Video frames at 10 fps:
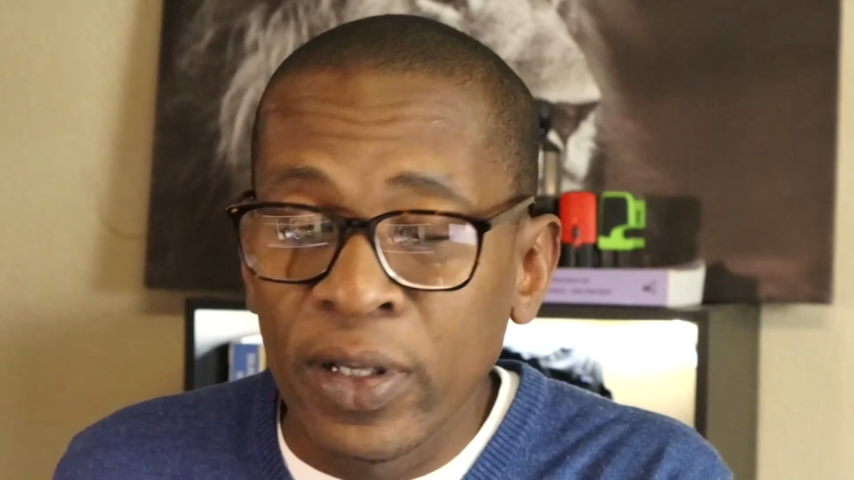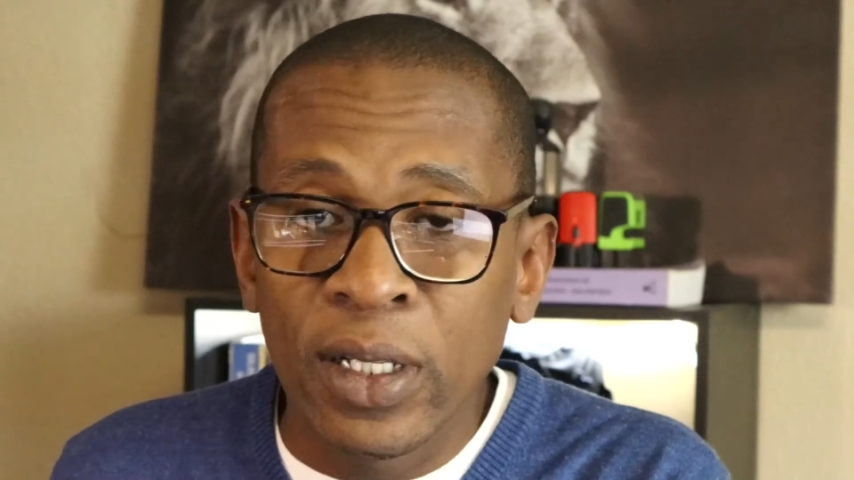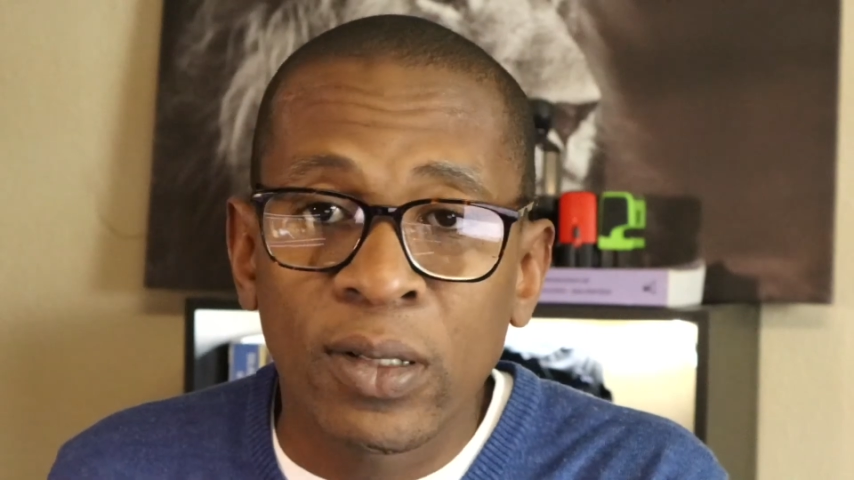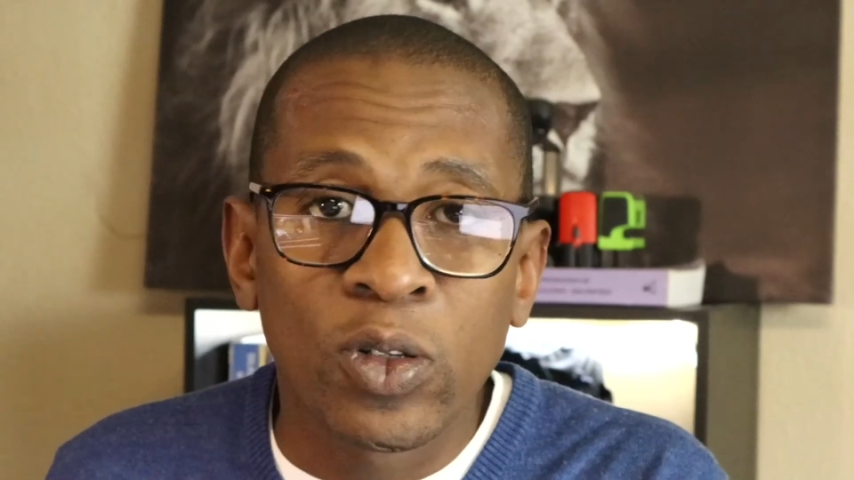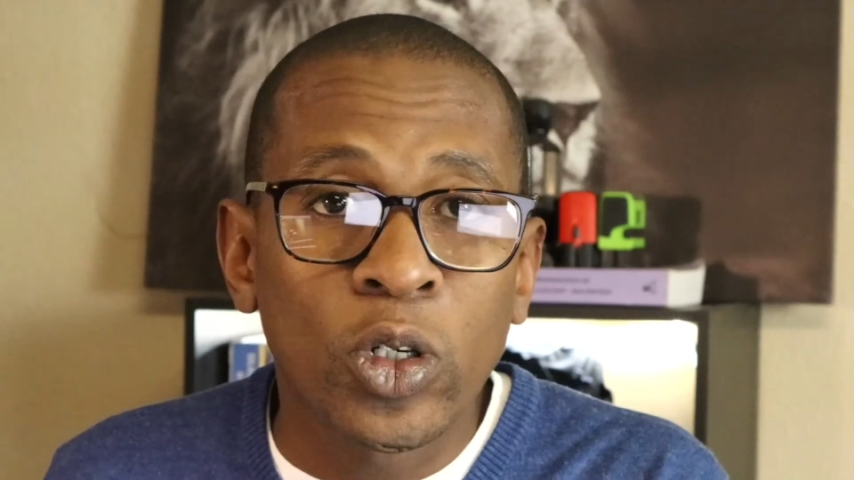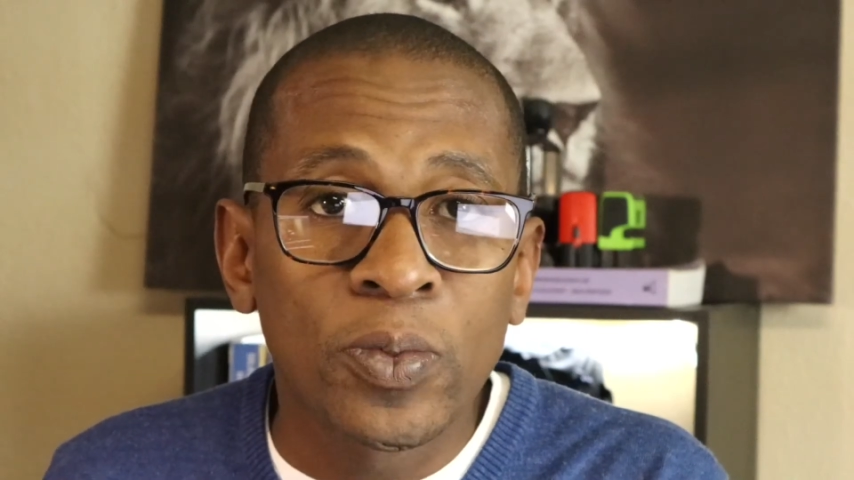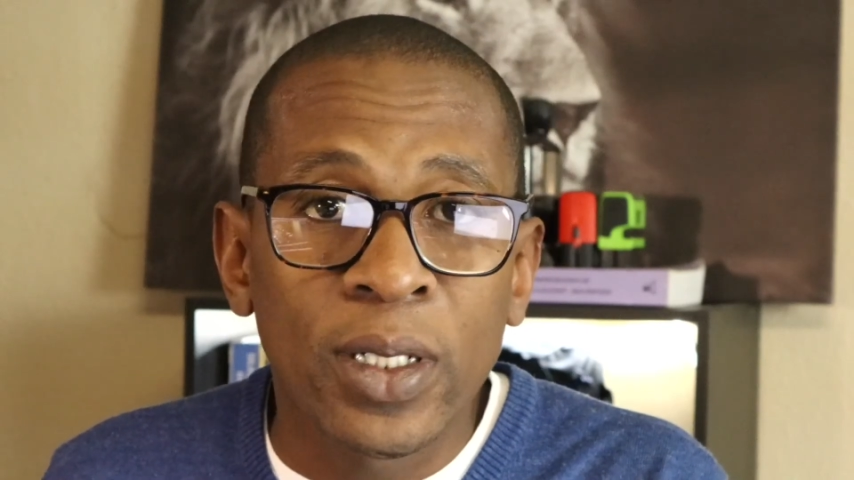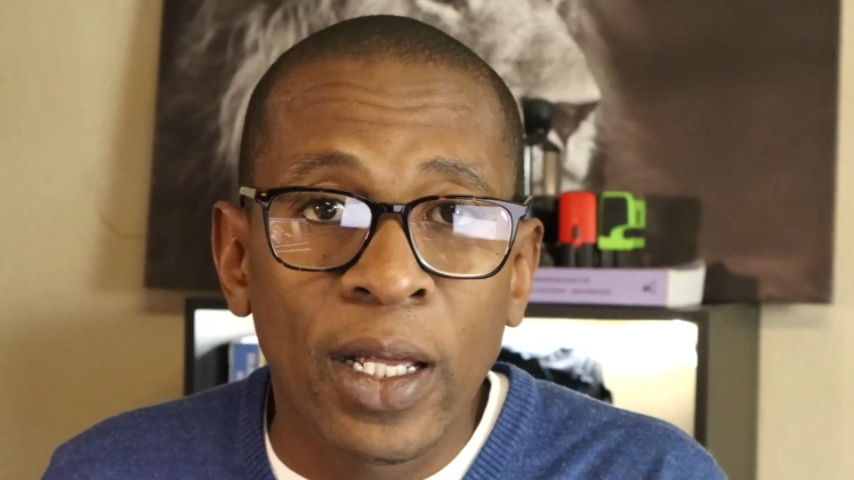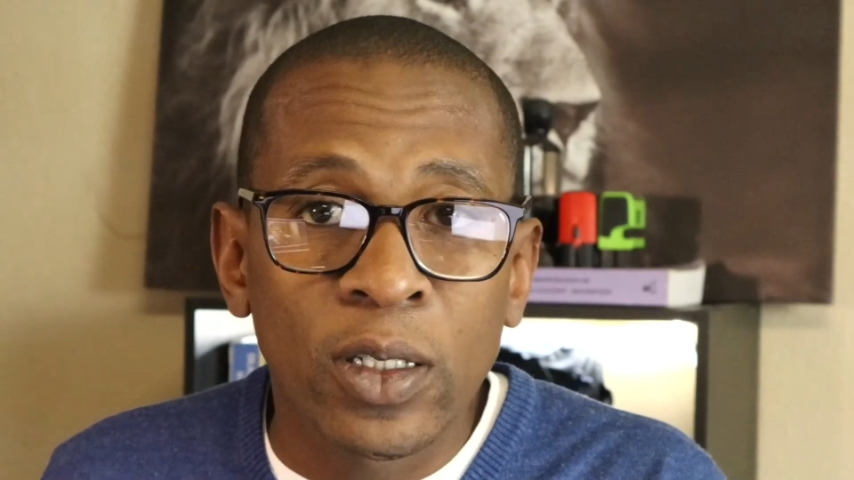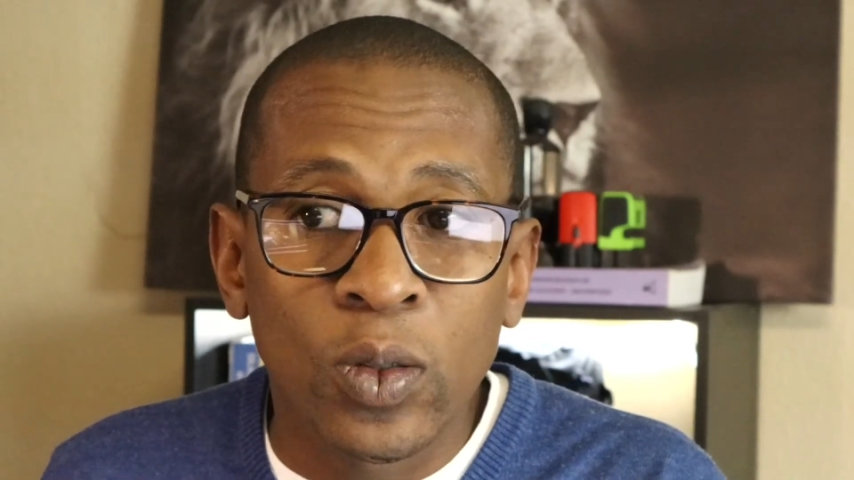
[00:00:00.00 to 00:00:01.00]
these
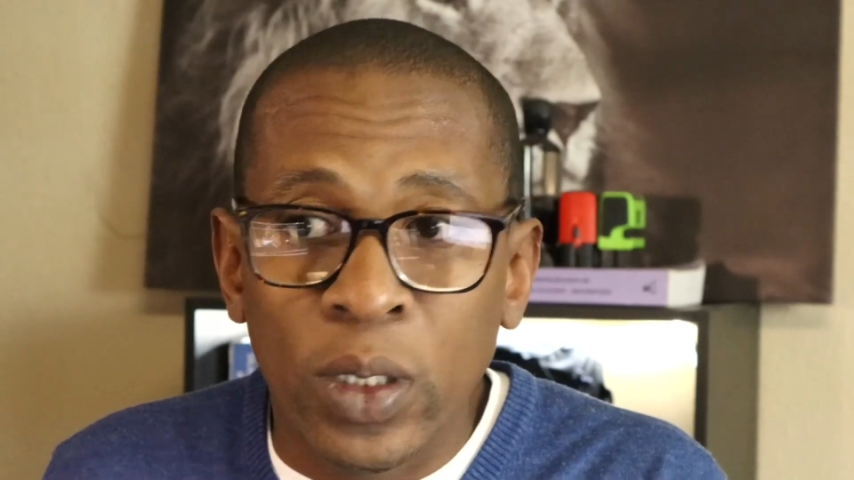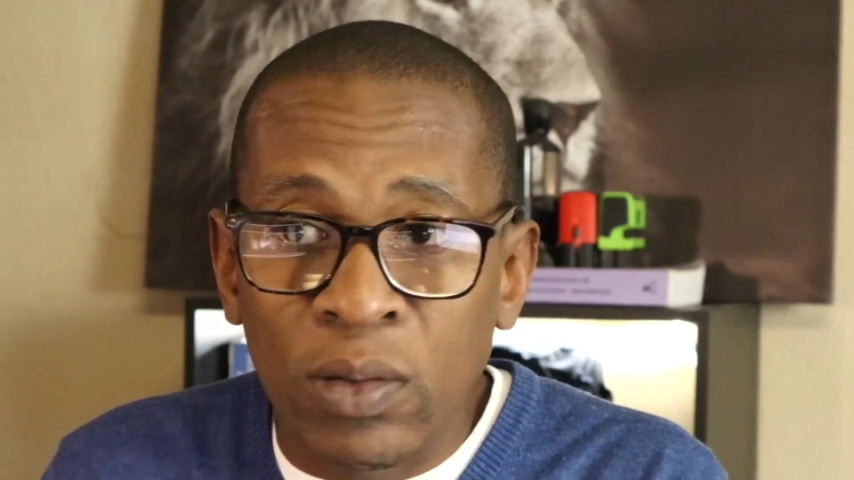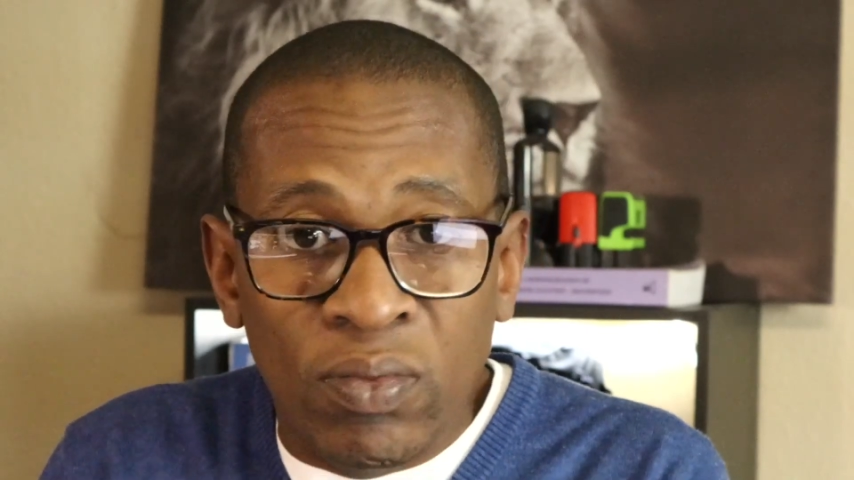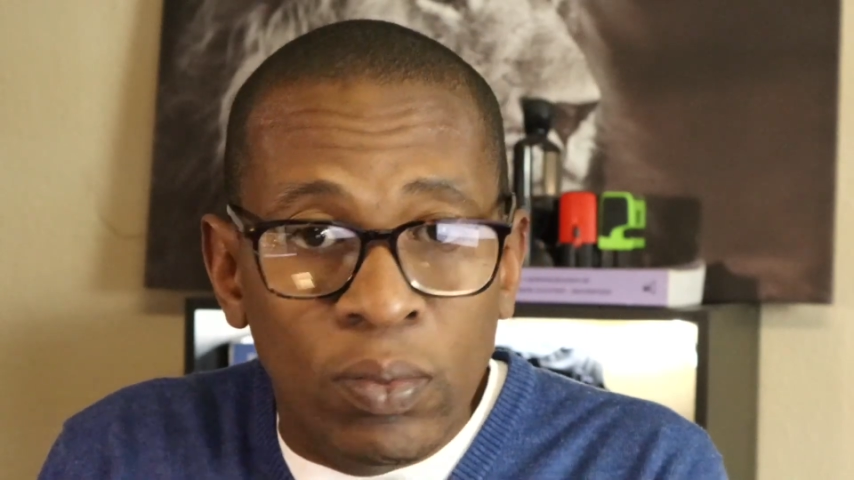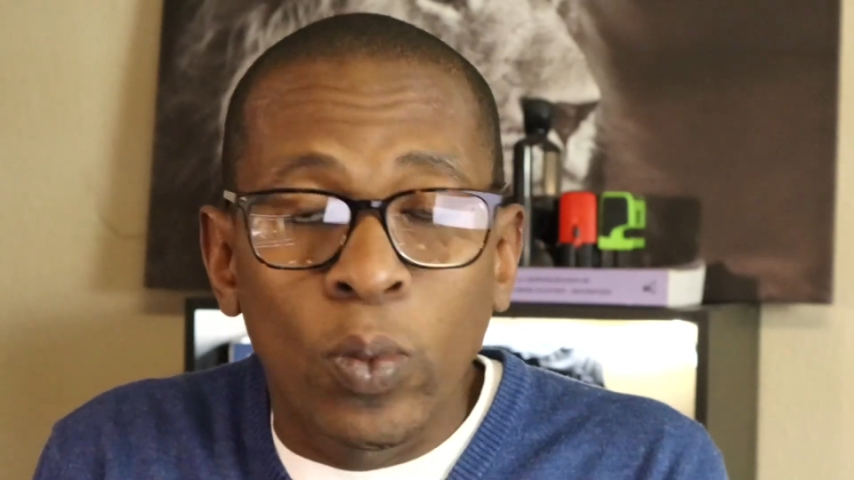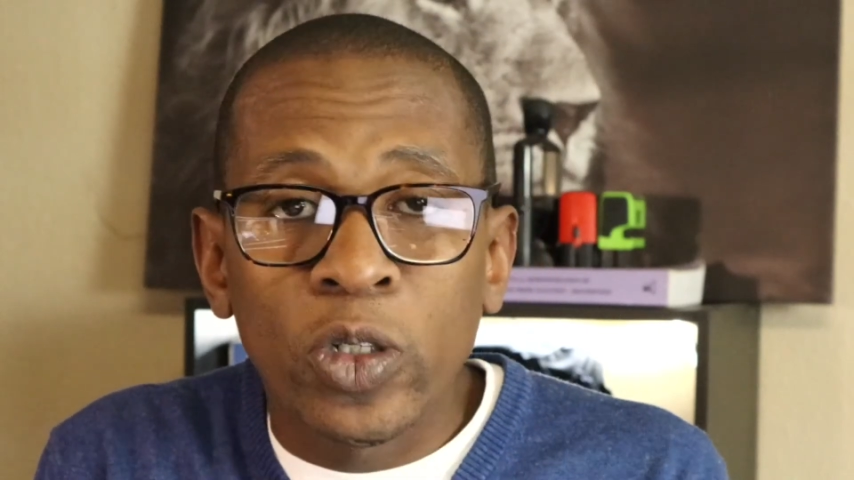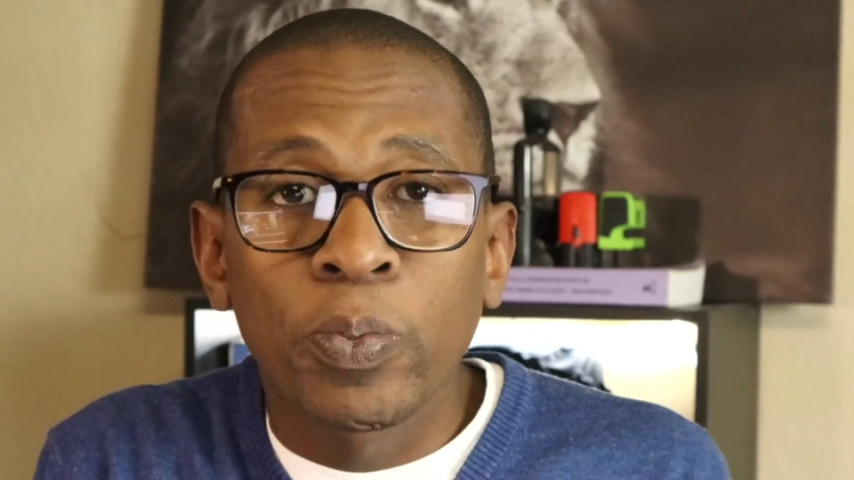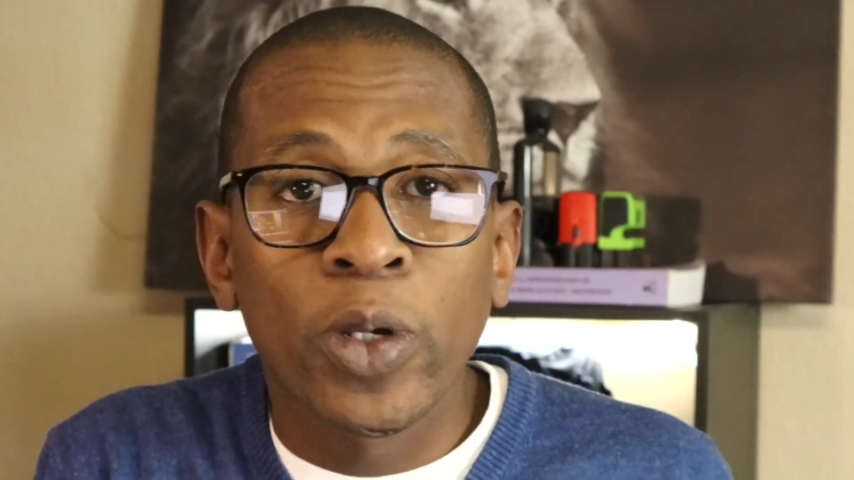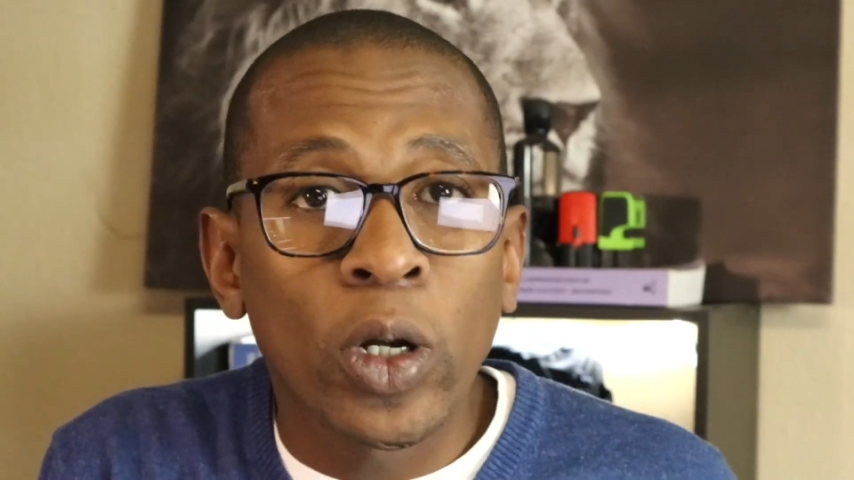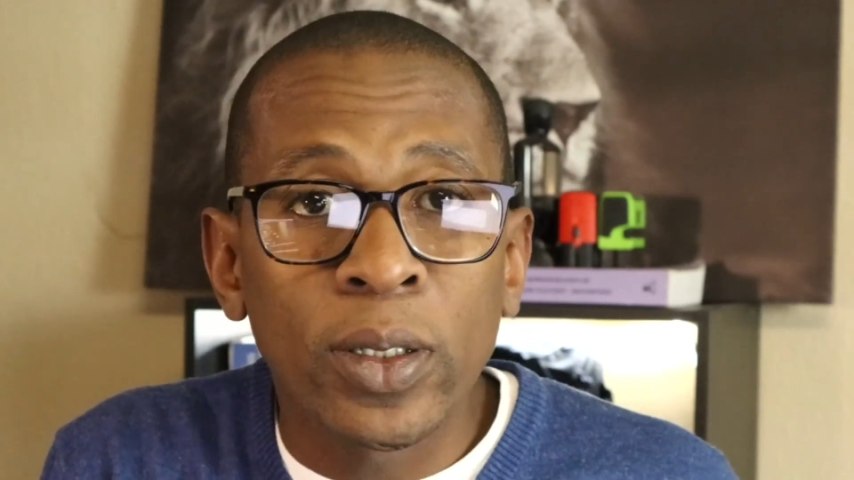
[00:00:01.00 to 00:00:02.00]
circumstances was
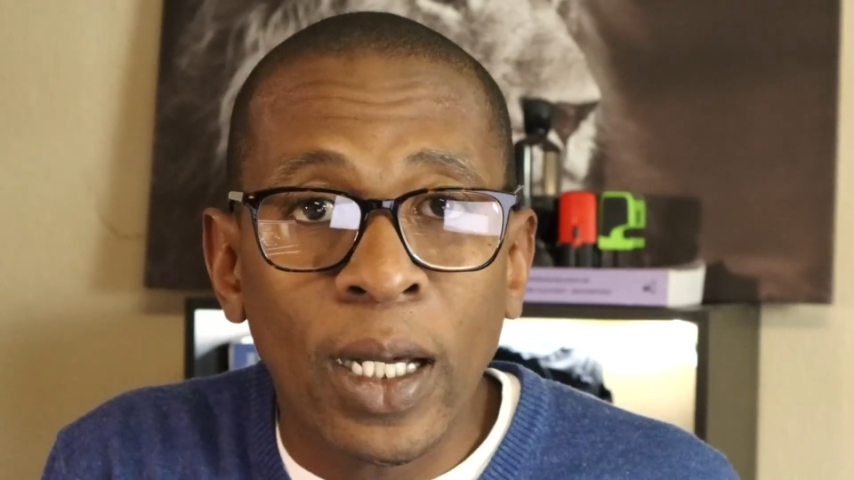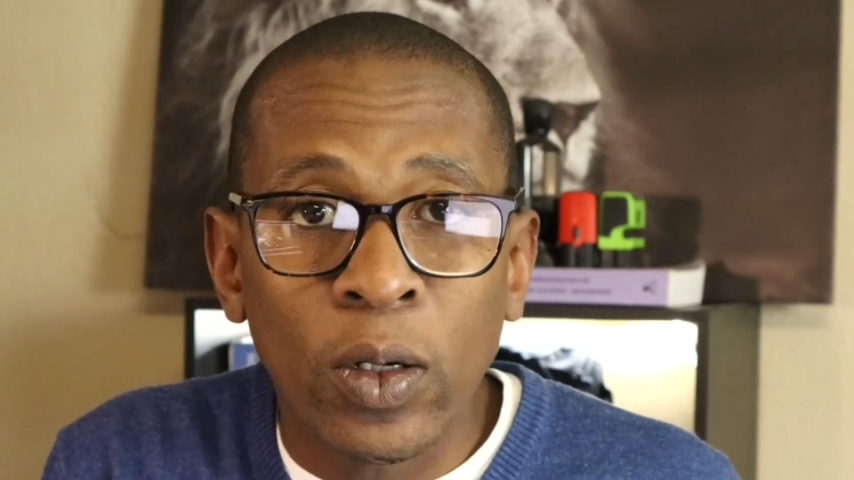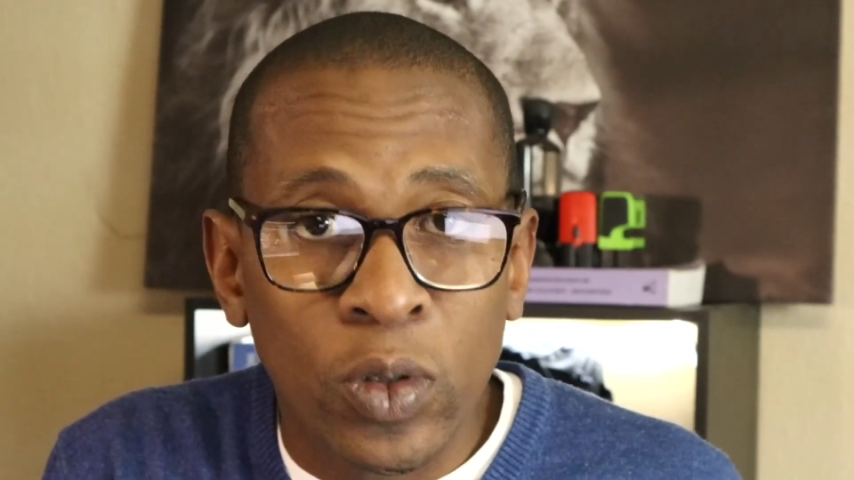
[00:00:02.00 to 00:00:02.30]
beyond doubt.